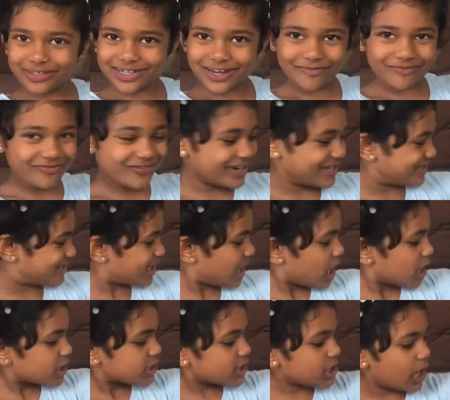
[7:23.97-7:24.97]
difference.
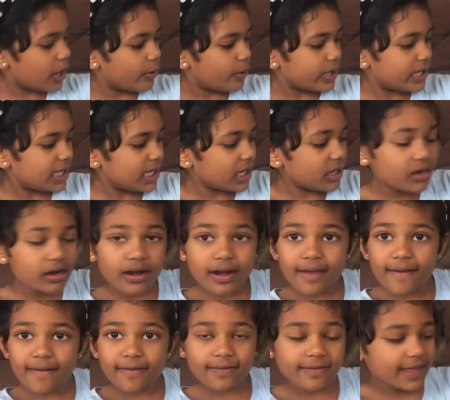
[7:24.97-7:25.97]
So here,
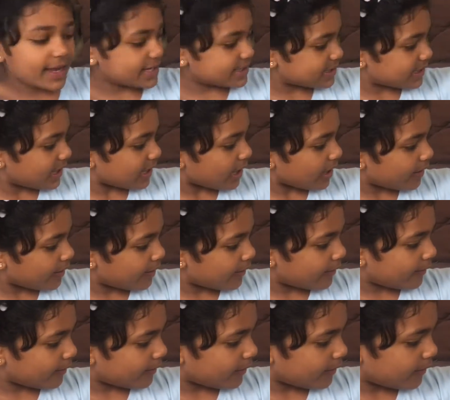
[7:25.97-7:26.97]
there's like
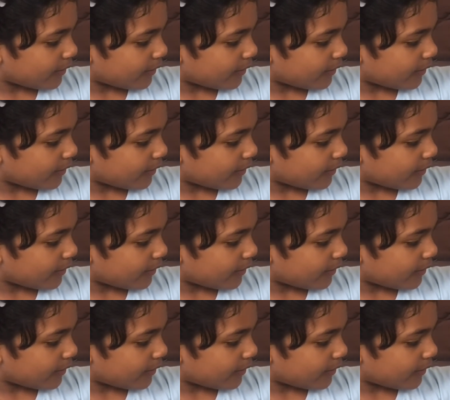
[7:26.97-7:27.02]
I